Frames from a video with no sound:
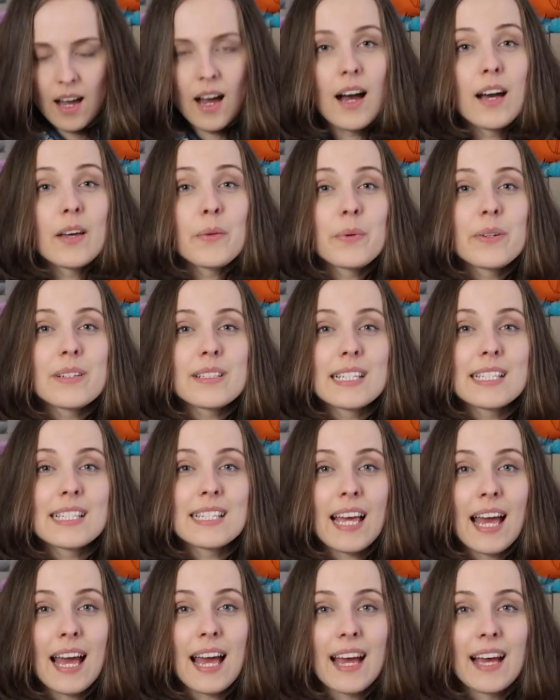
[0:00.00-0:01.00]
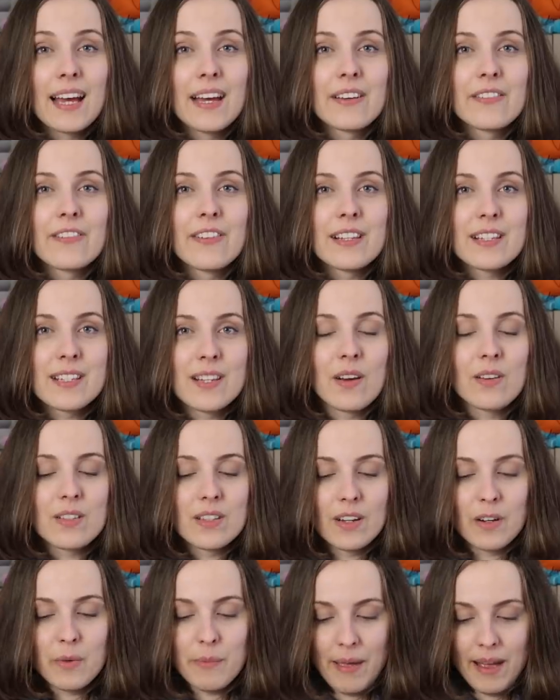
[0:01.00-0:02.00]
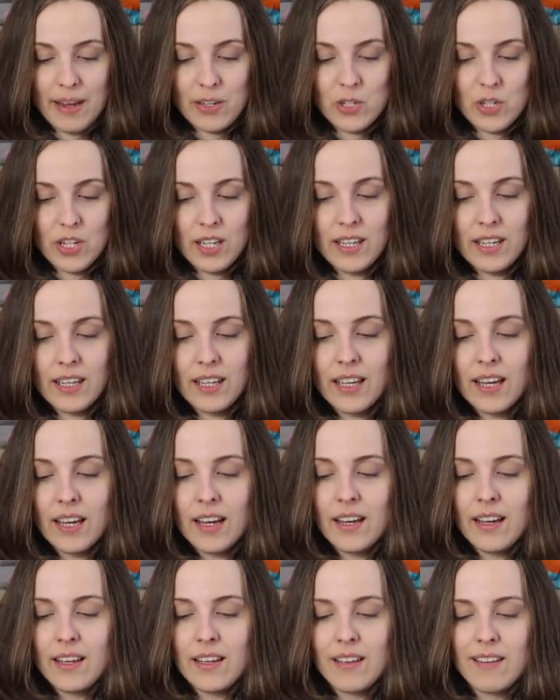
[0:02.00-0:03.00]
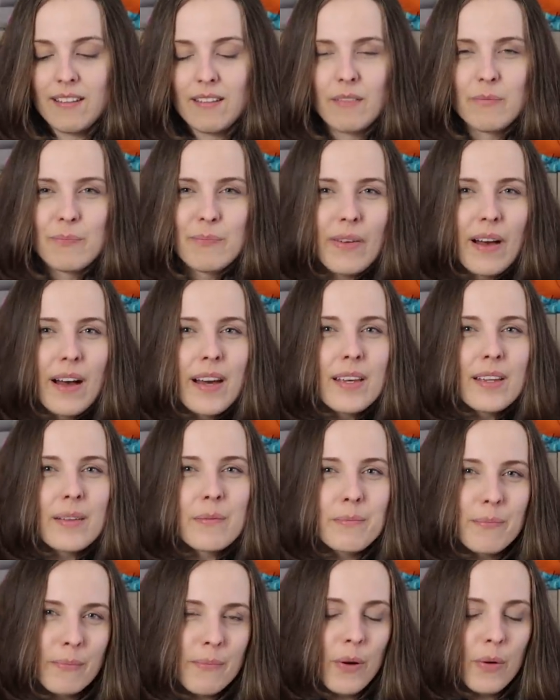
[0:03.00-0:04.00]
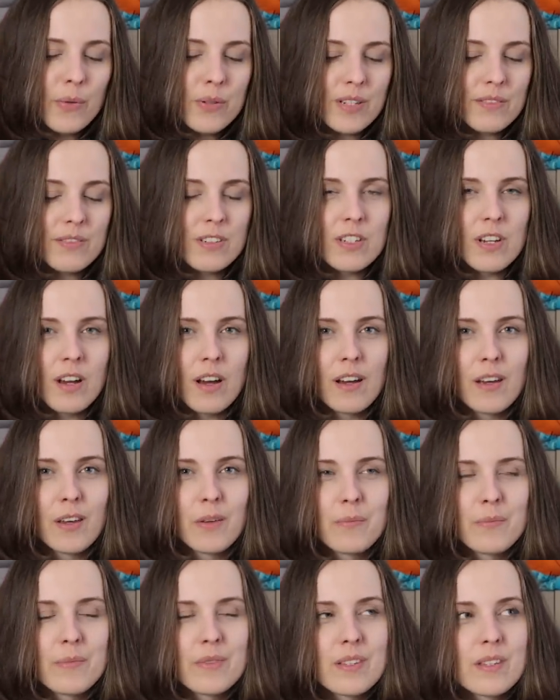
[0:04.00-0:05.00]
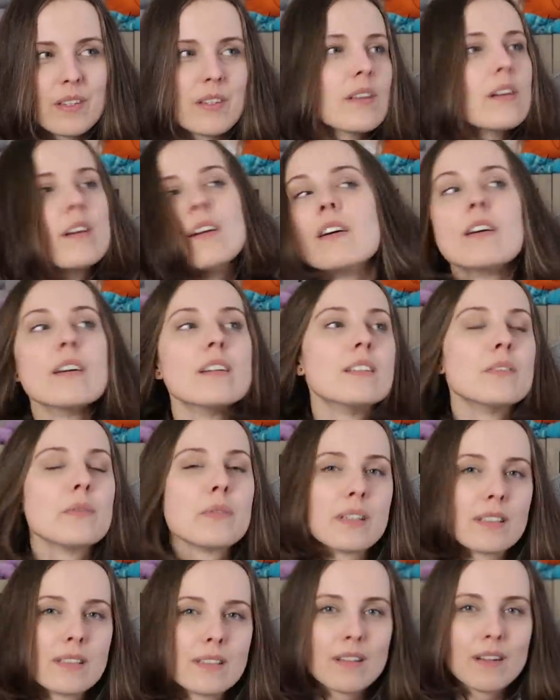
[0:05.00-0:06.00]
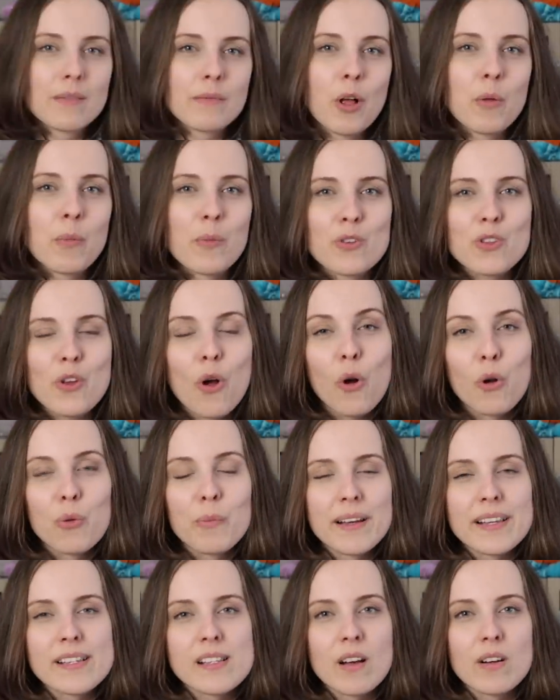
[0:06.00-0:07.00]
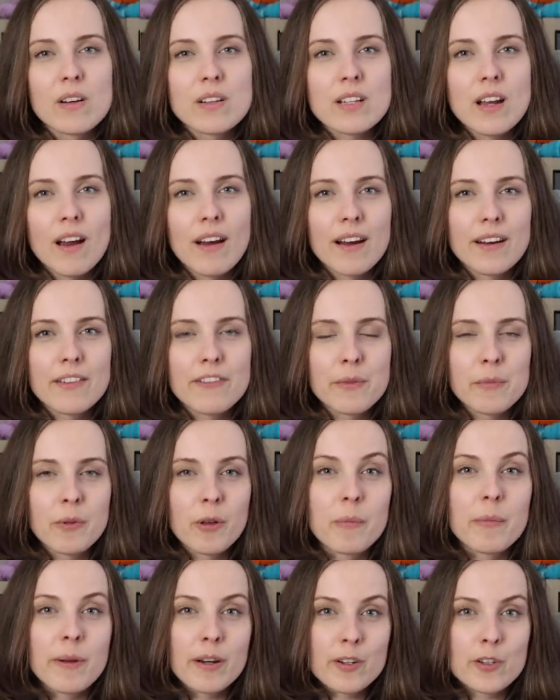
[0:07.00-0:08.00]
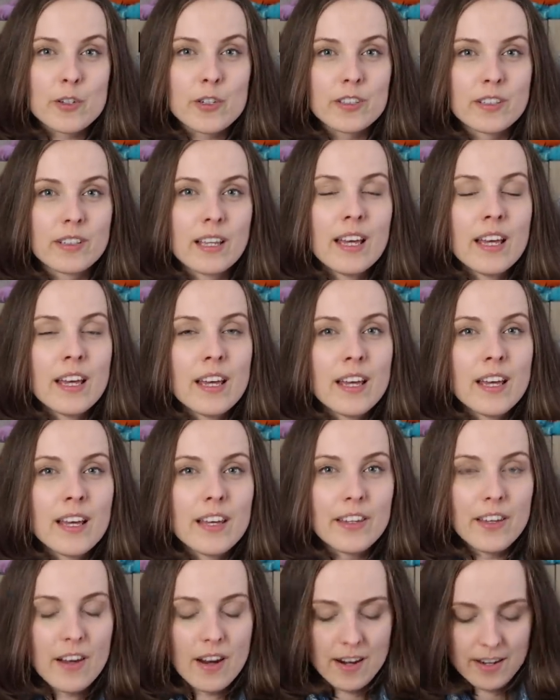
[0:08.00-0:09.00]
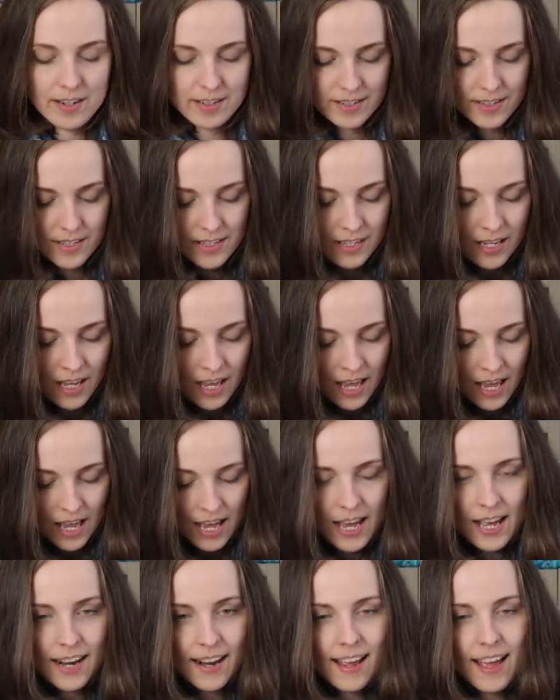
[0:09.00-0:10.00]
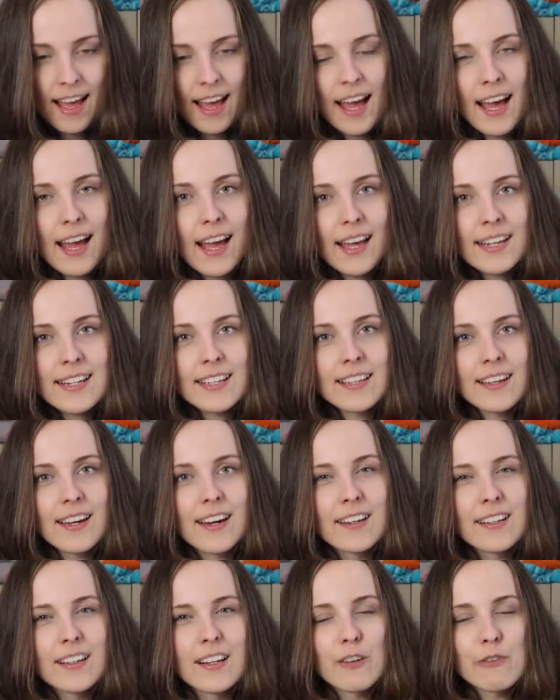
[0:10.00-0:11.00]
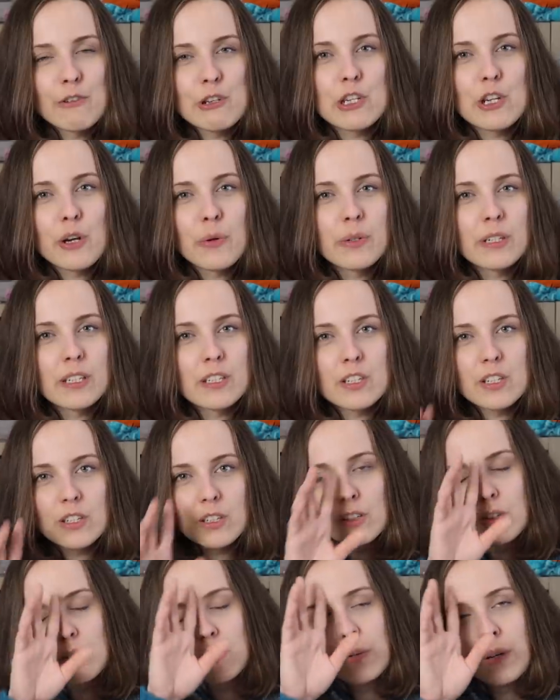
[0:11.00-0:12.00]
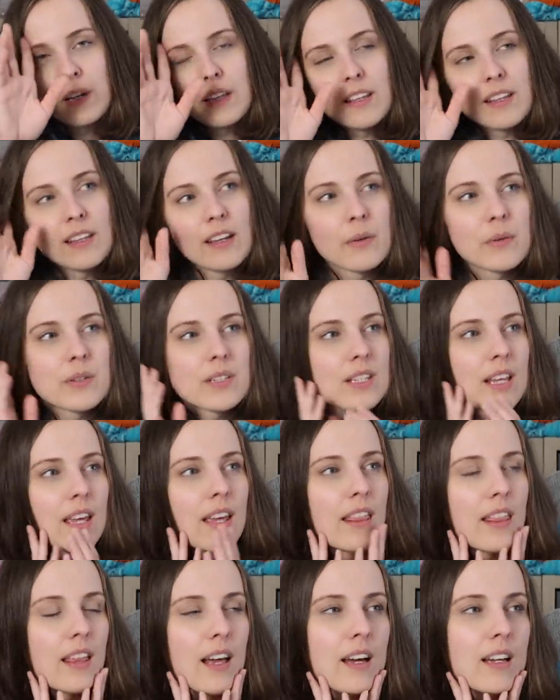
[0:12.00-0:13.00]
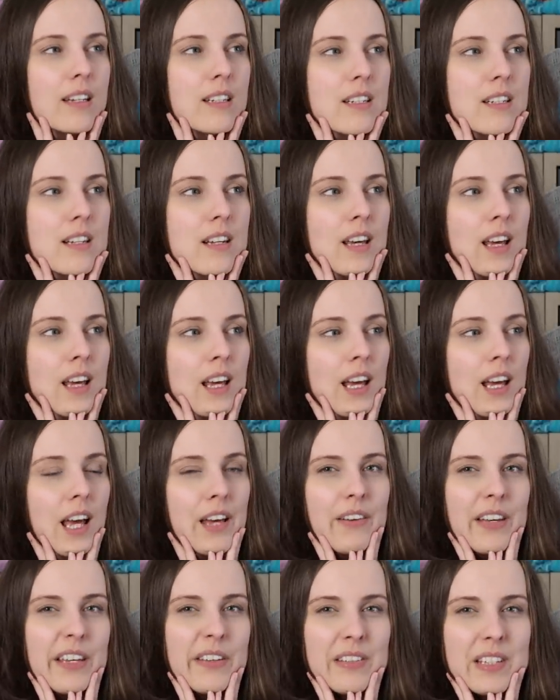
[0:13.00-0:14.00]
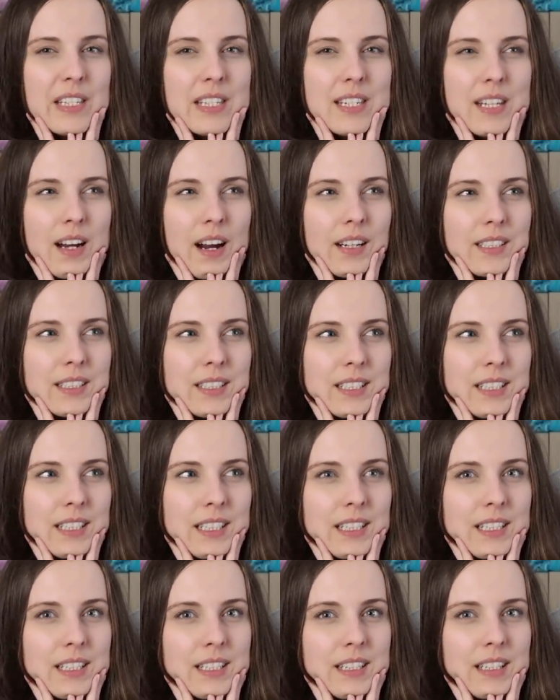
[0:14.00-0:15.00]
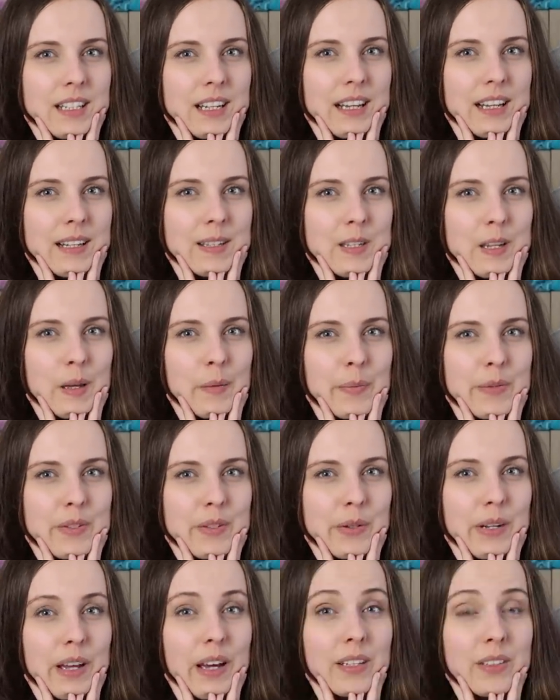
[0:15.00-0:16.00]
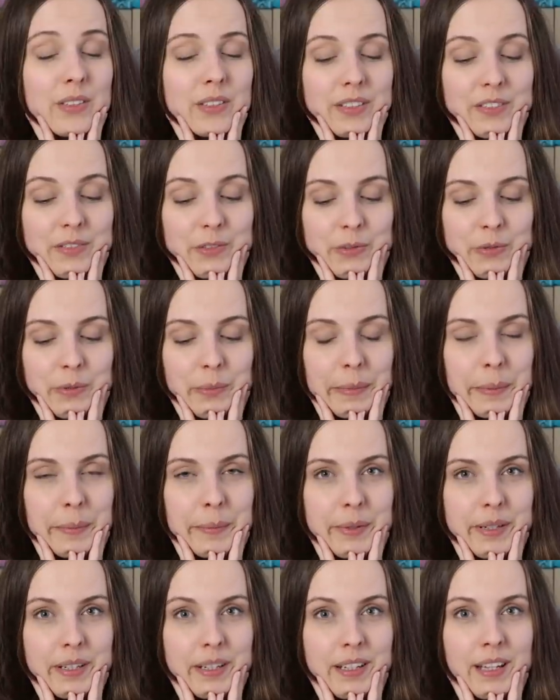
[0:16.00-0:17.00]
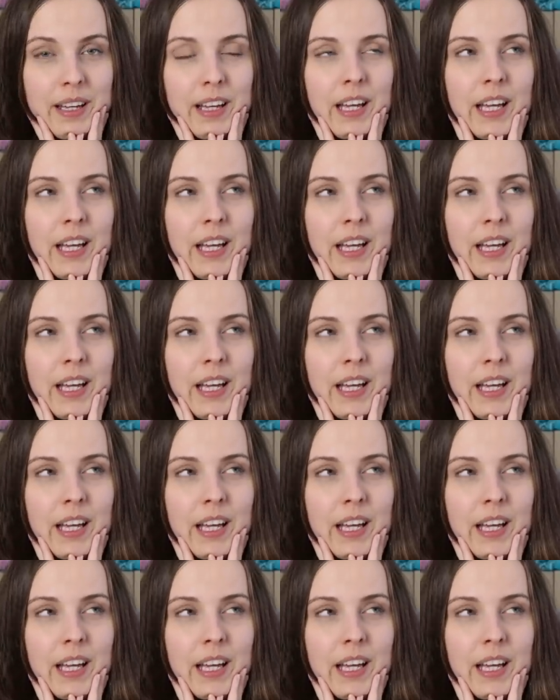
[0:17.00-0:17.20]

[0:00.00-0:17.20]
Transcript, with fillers: I wanted to have a sock that are matching. Uh, I most of the times, well, almost all my socks are from commercial yarns. And I had a yarn that I was showing to you. I think I was saying that. Have I even started it in the last episode? I don't even remember.